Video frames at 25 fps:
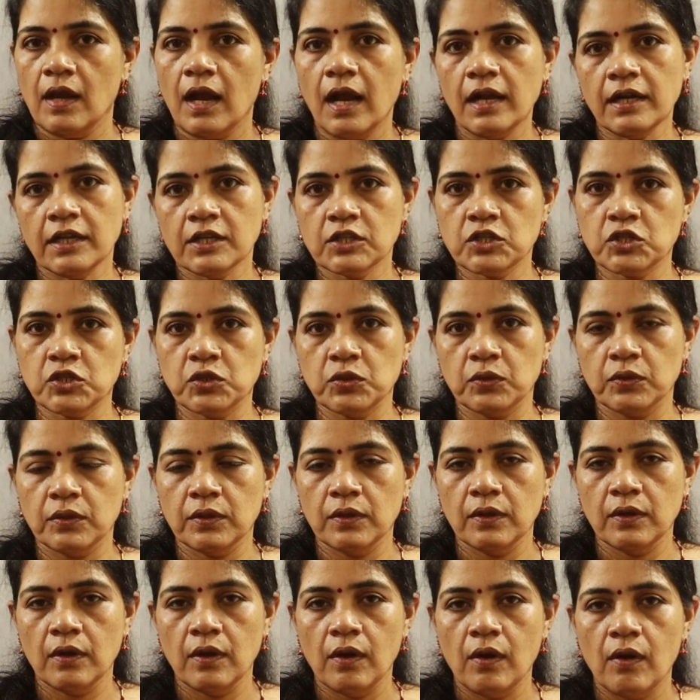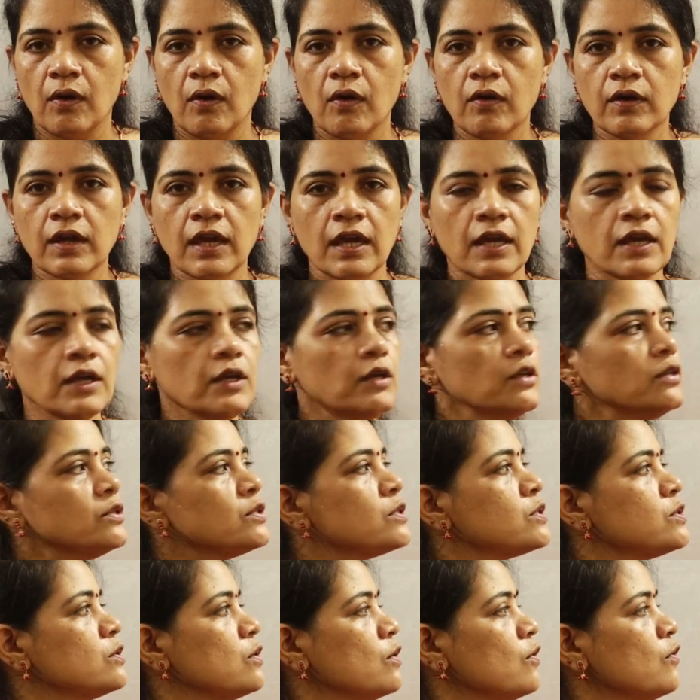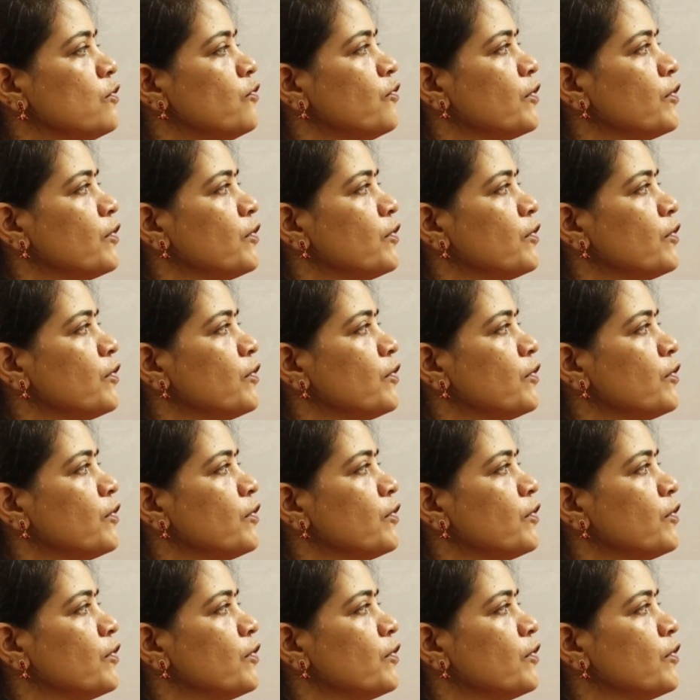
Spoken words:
Understood? Okay, so